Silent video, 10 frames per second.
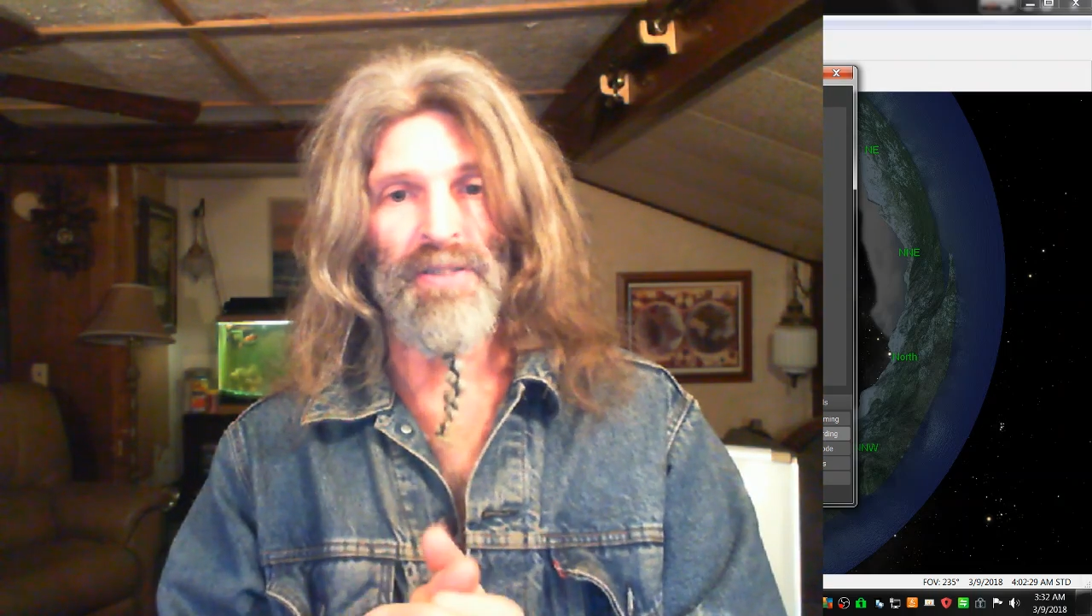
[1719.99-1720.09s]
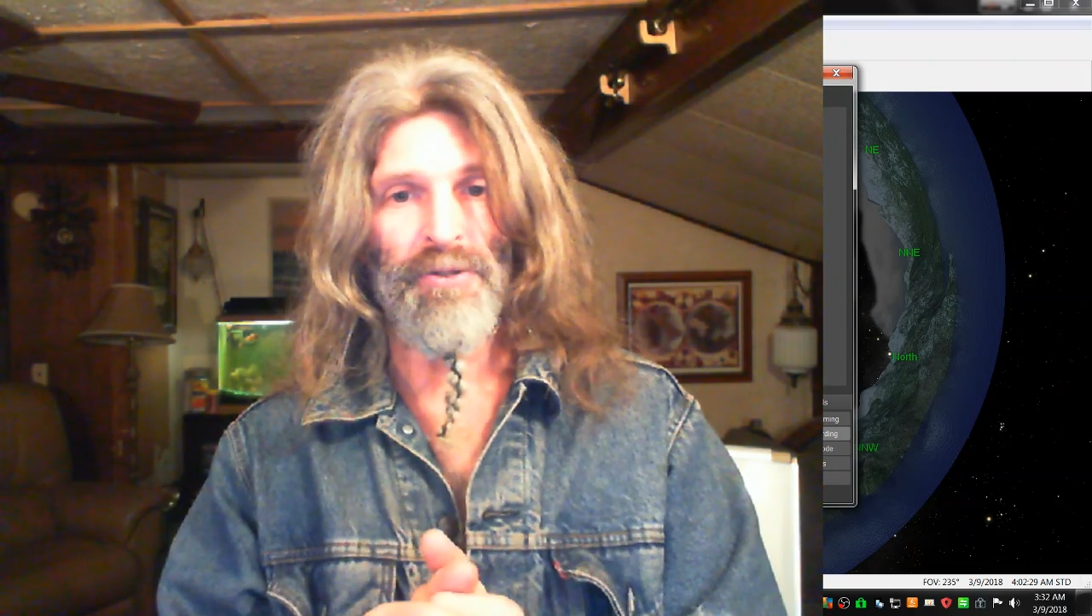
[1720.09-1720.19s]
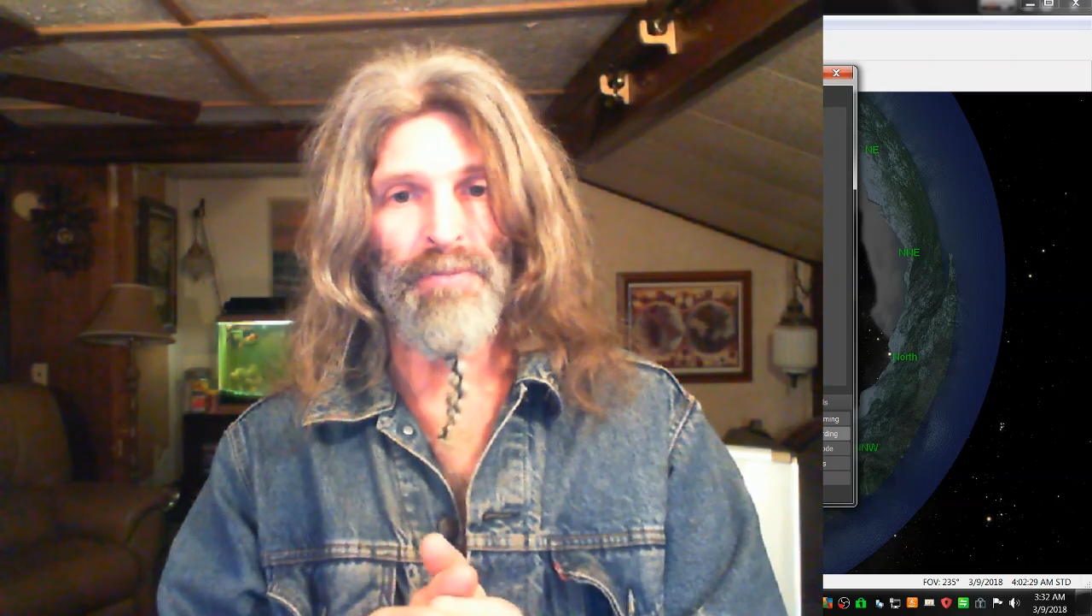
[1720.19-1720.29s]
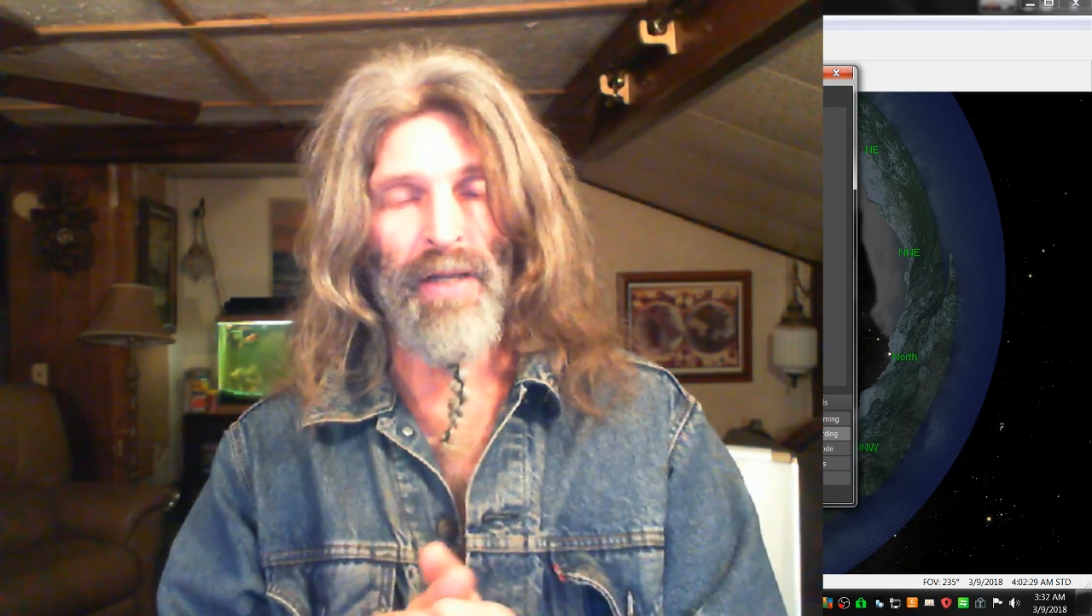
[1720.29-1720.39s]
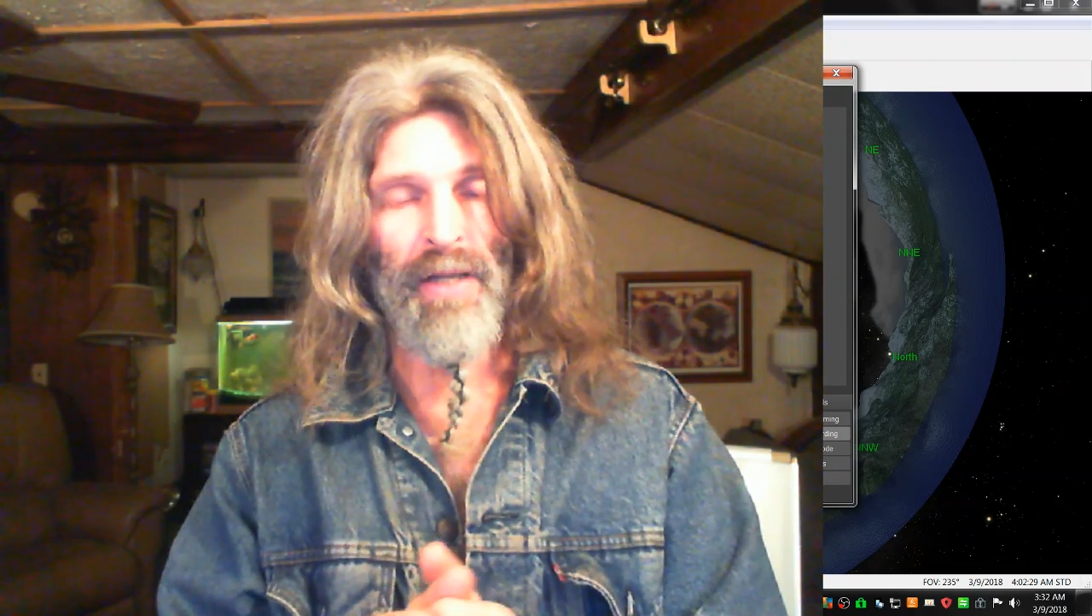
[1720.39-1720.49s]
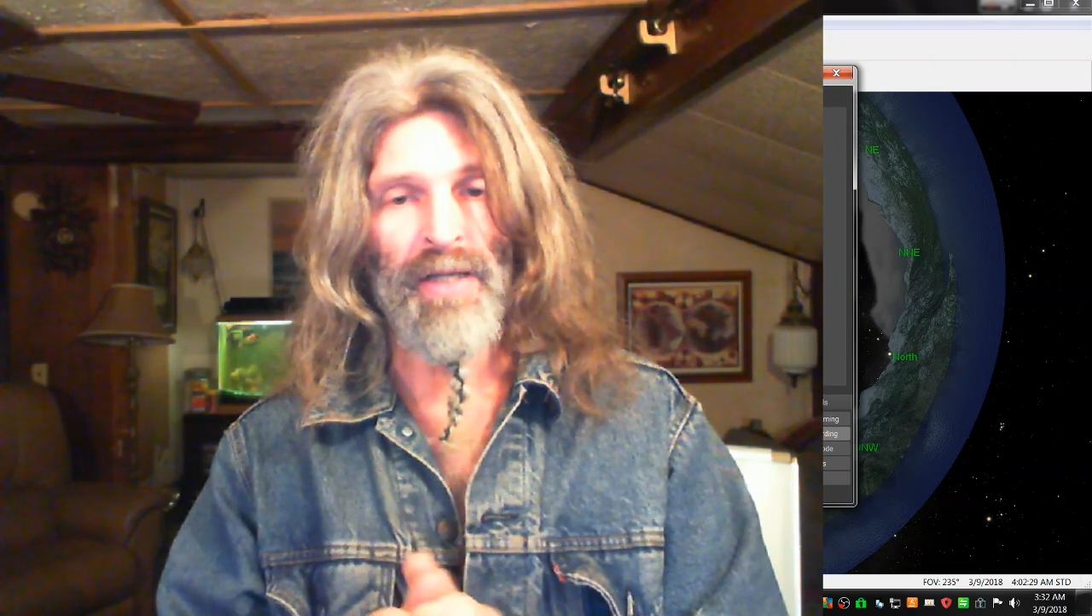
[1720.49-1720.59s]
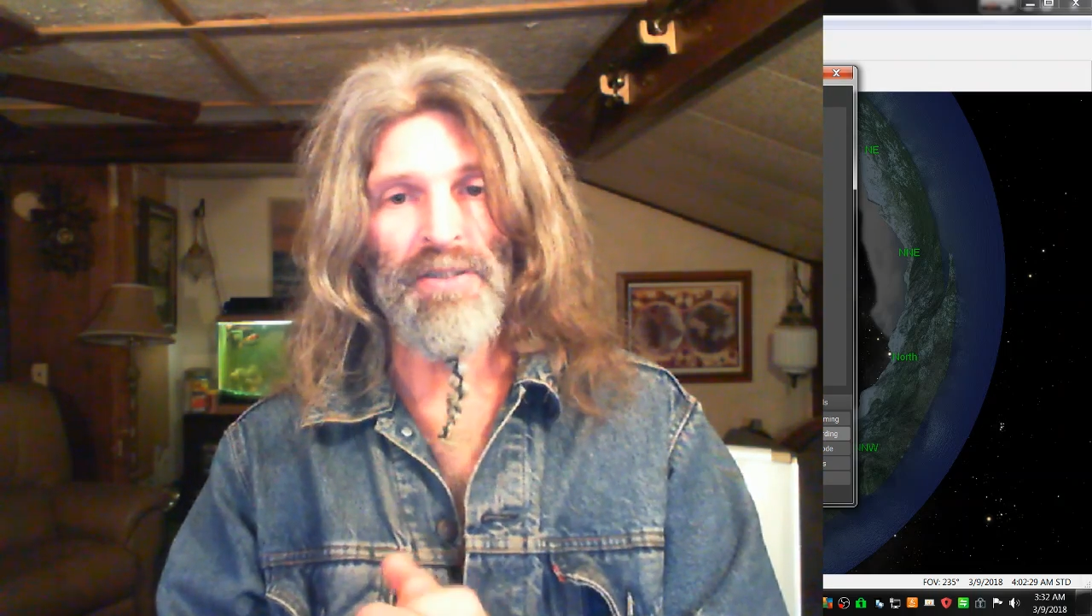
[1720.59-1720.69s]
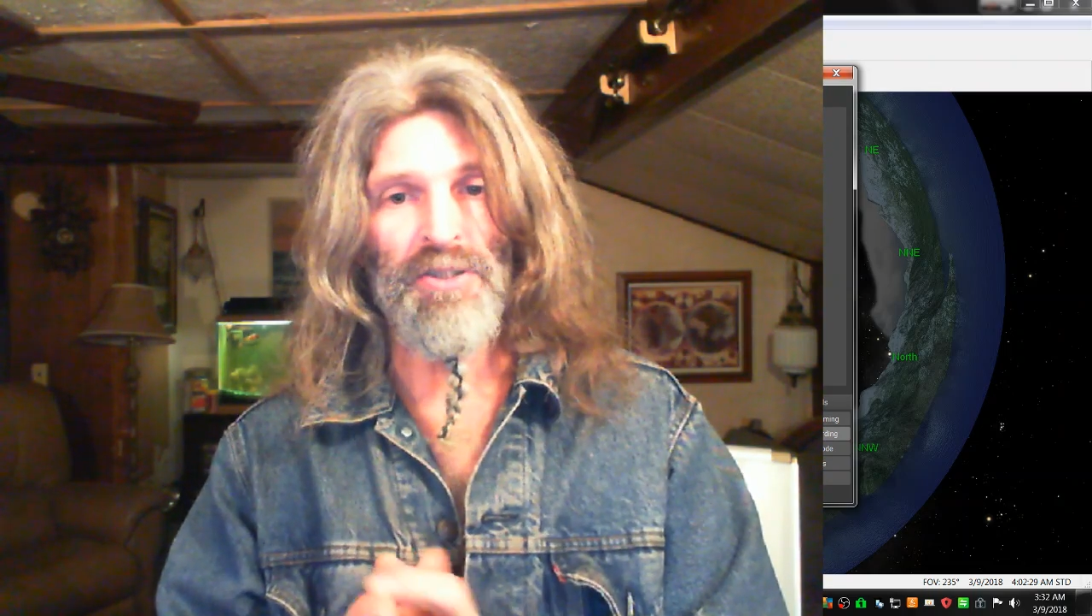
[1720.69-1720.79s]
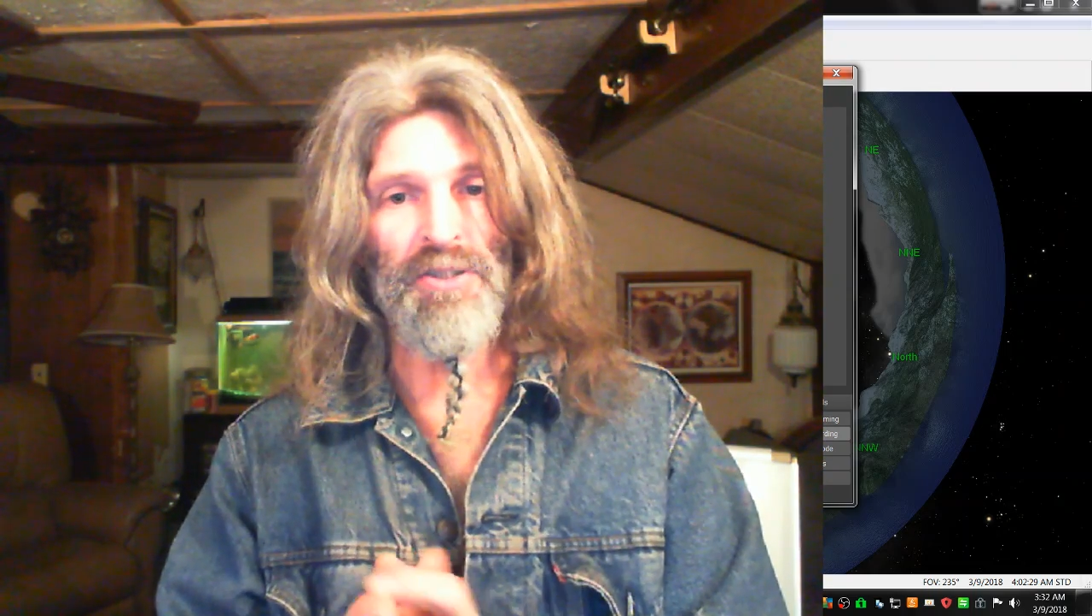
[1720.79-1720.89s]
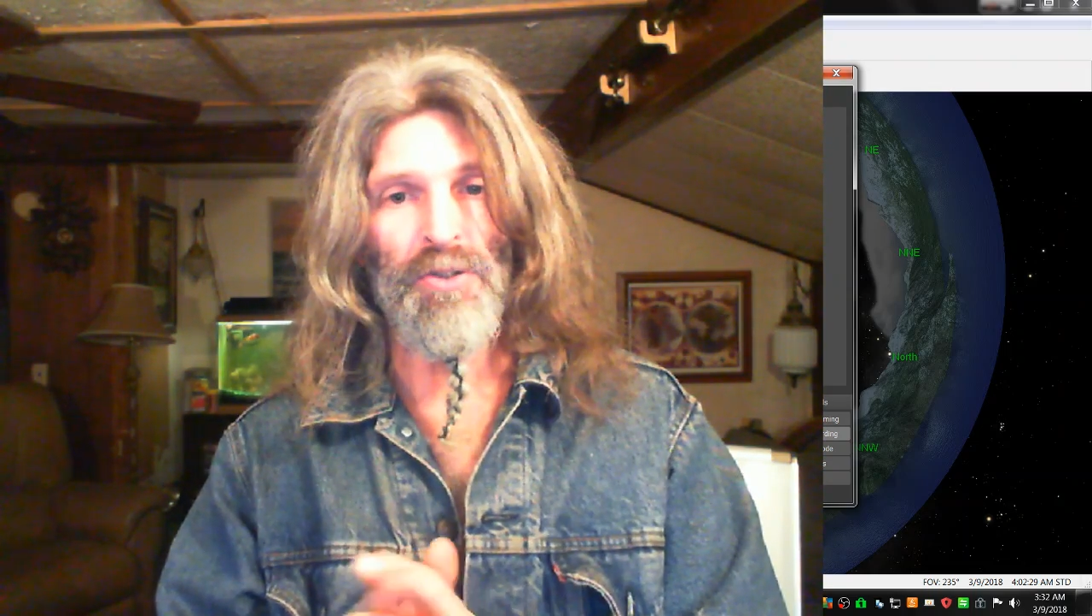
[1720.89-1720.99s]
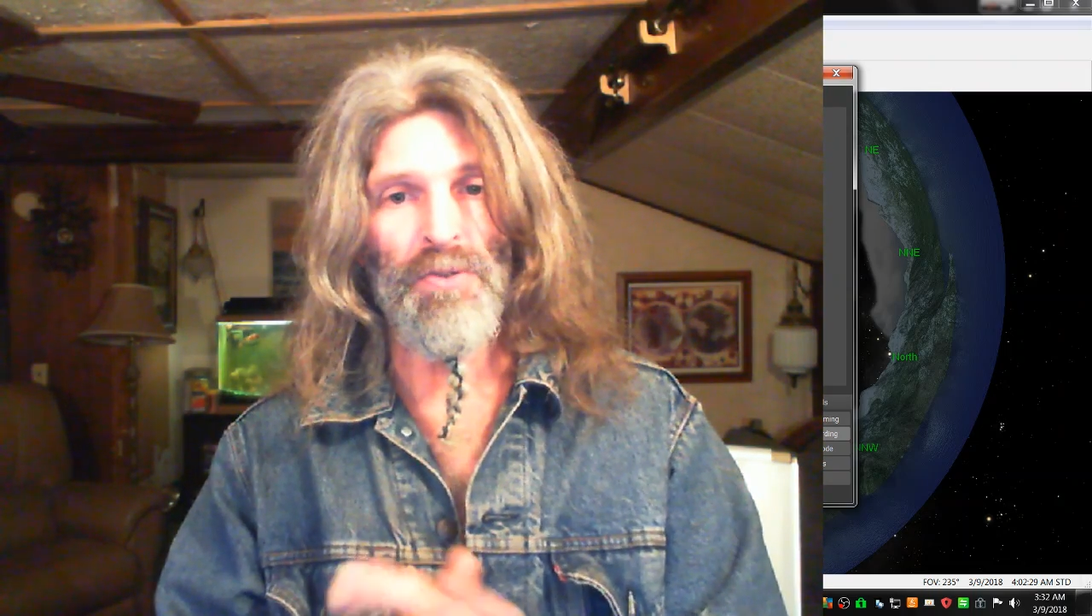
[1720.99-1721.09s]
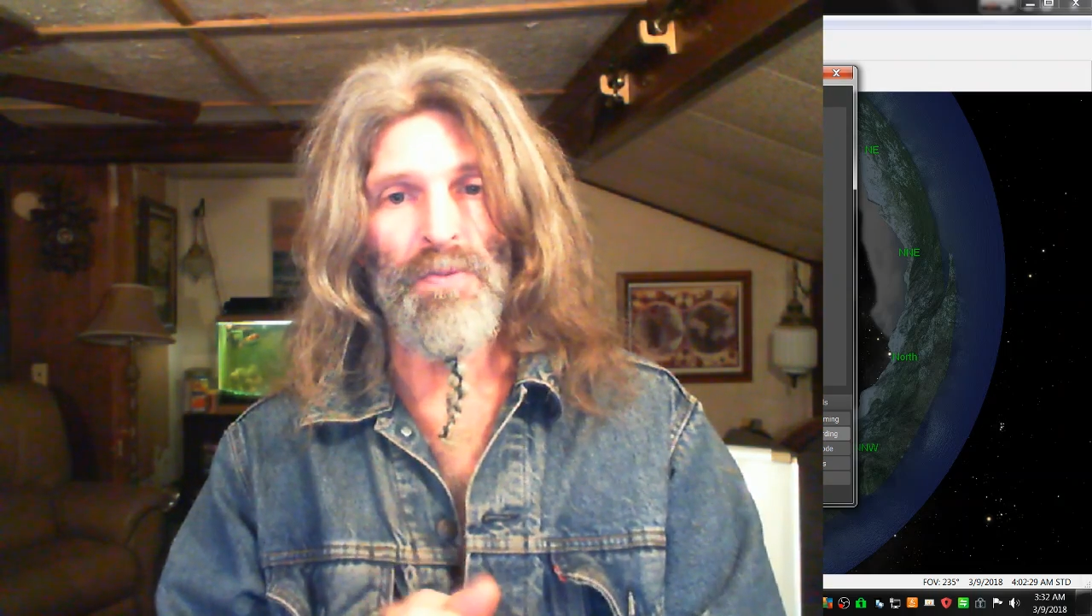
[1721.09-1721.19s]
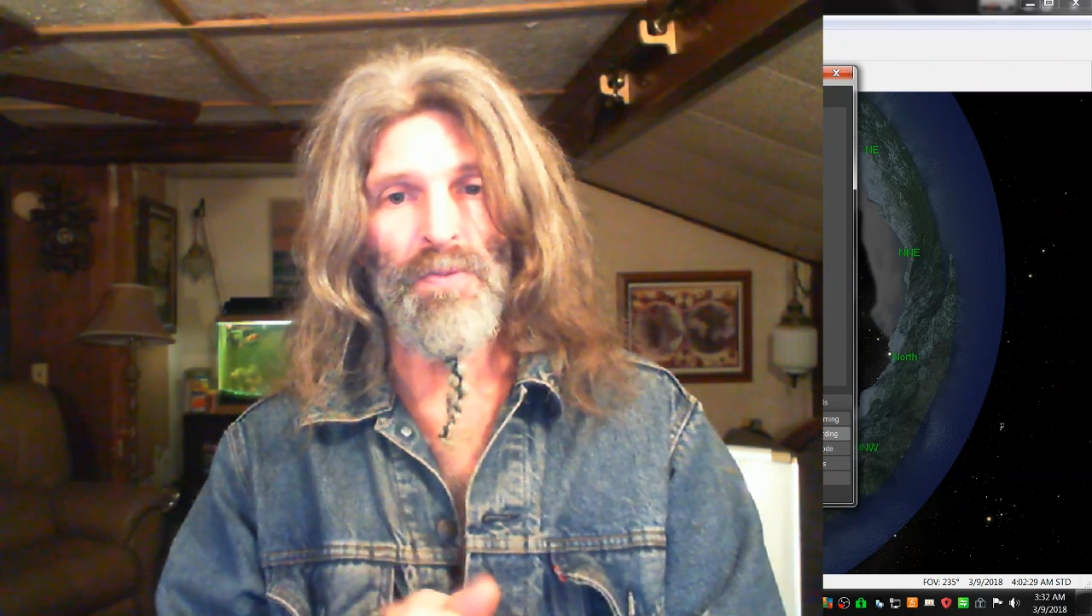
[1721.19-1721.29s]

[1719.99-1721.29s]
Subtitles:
planets too.